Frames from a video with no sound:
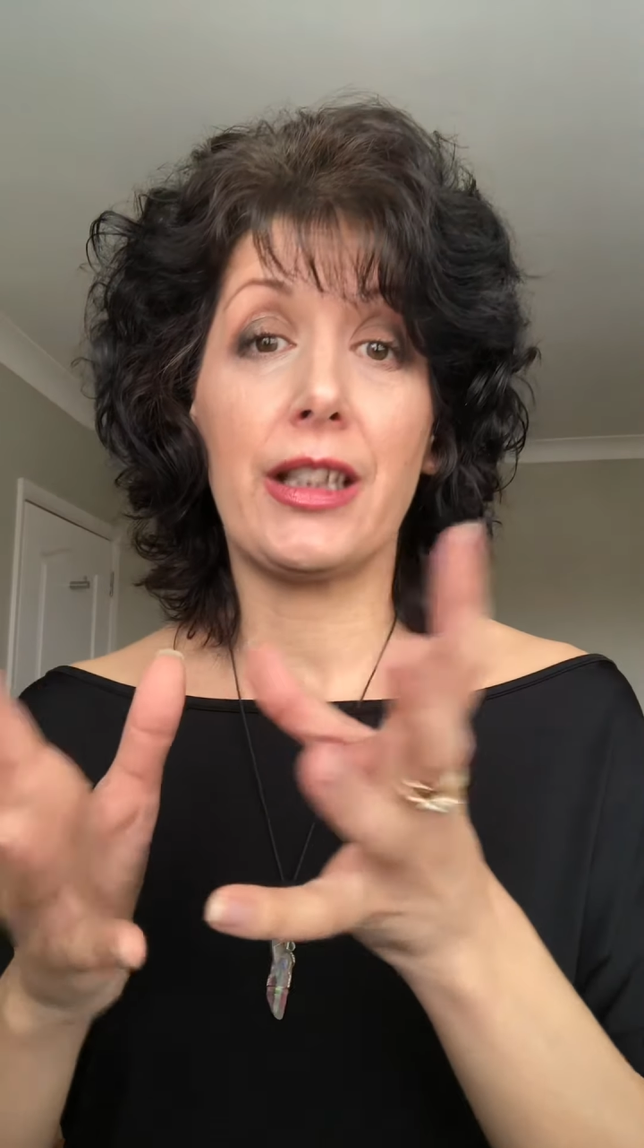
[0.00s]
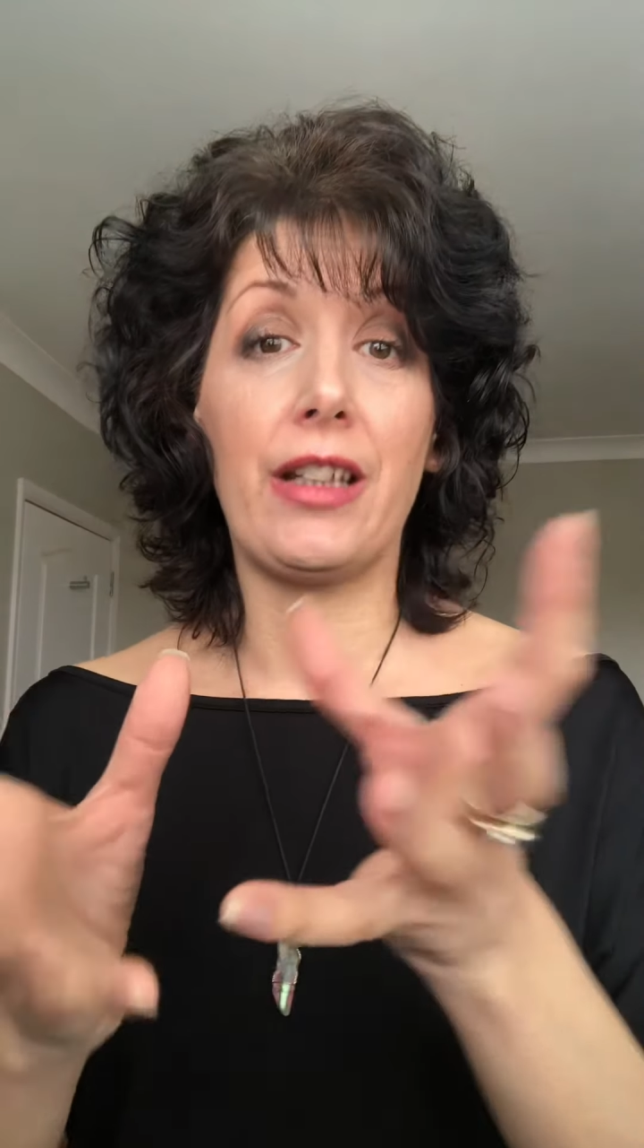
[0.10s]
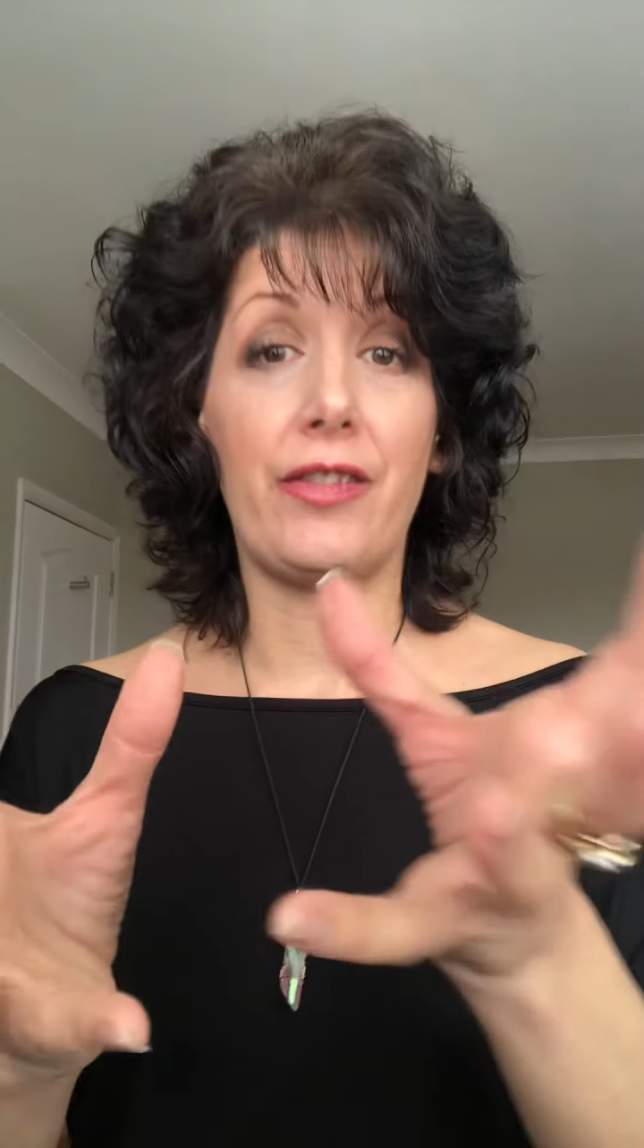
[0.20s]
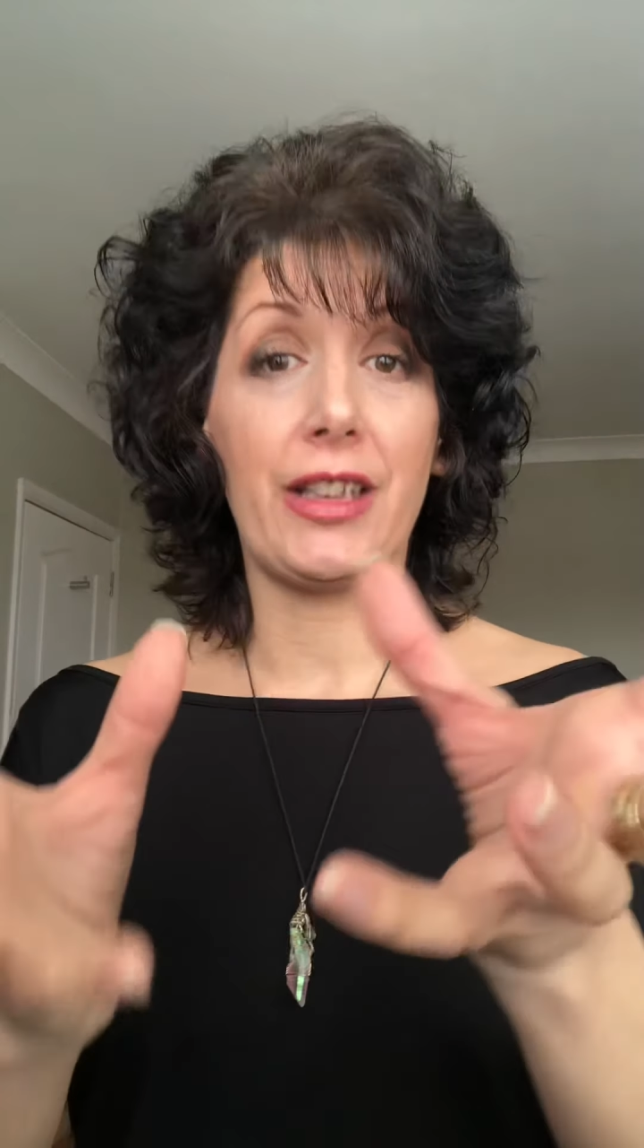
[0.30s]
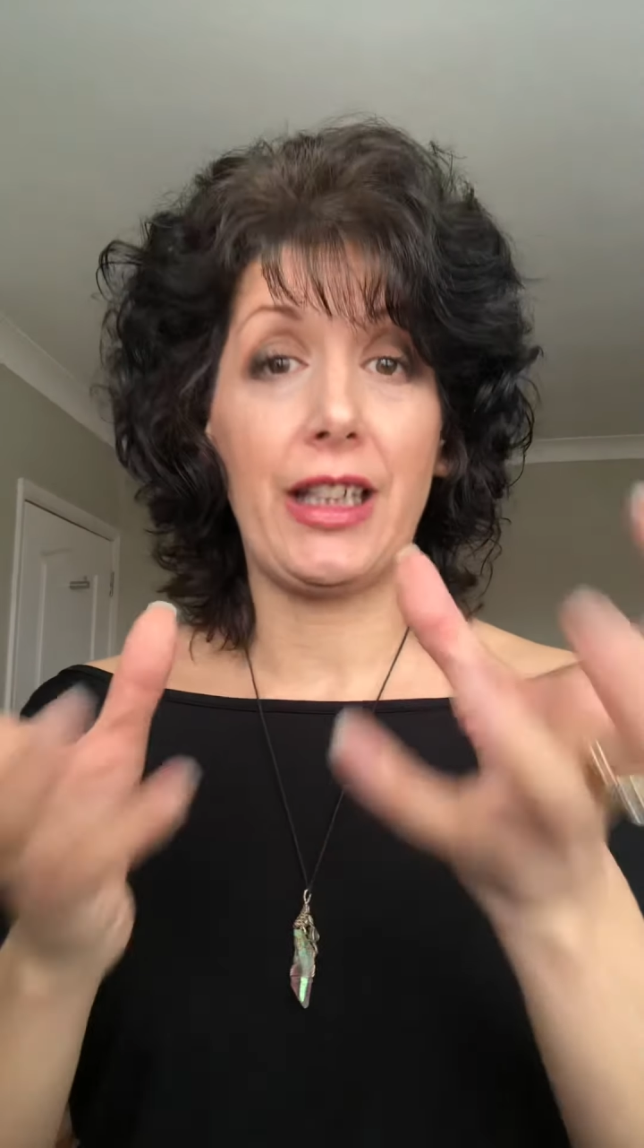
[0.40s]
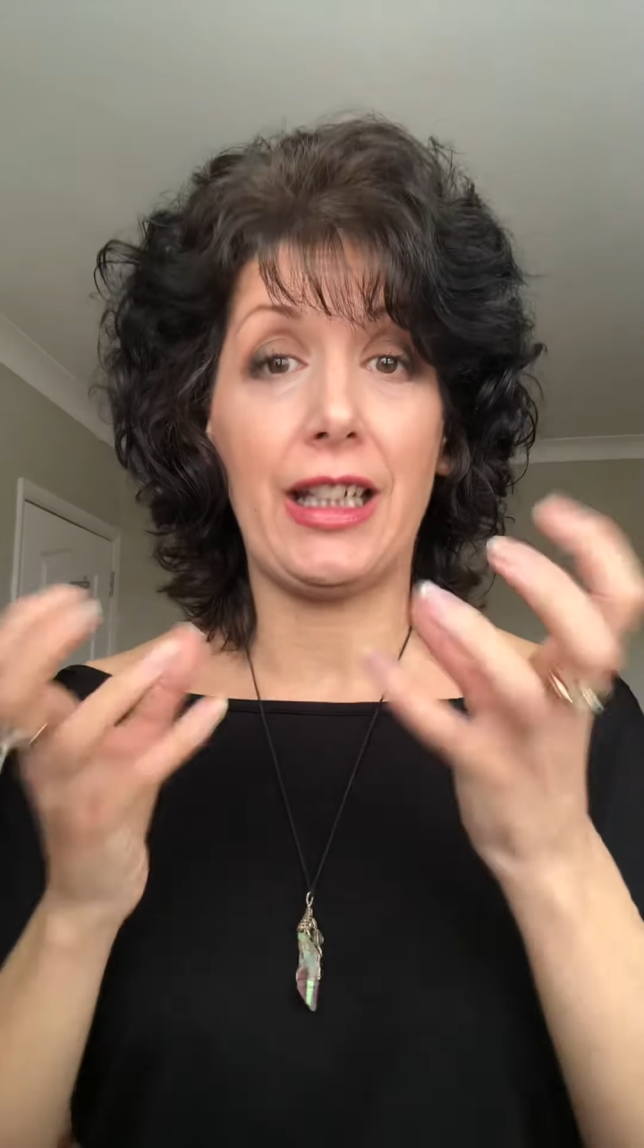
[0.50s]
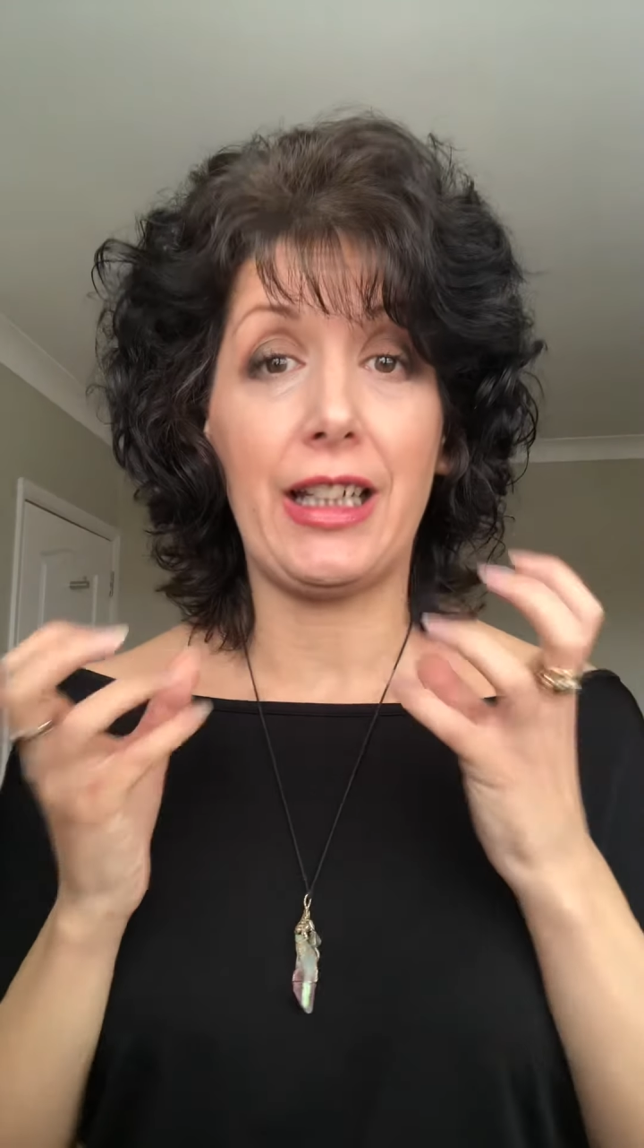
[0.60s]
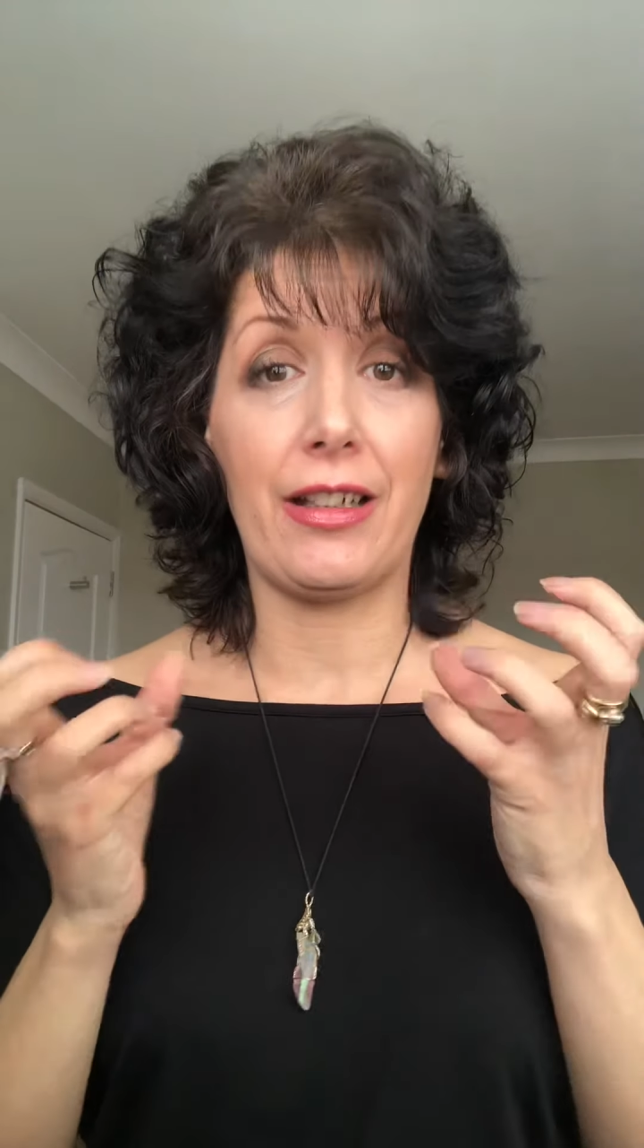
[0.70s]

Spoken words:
gives it